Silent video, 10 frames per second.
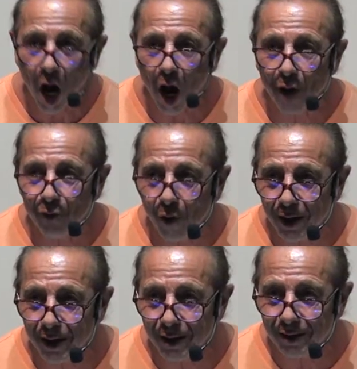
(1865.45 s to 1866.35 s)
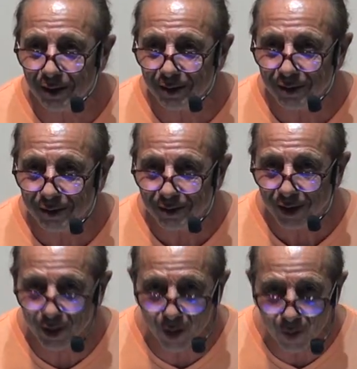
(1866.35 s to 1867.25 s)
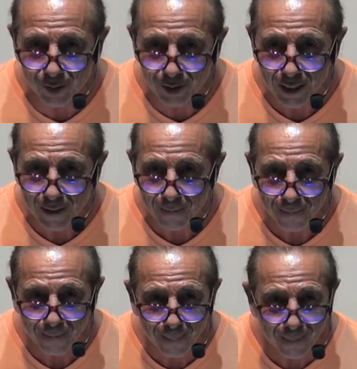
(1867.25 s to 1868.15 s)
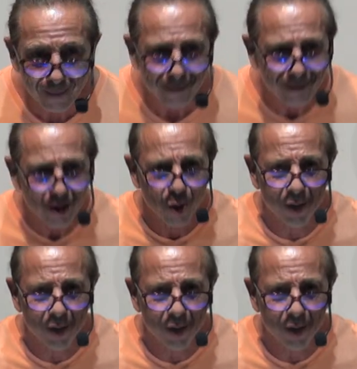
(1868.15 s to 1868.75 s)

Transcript: Avoid it. Hello? Who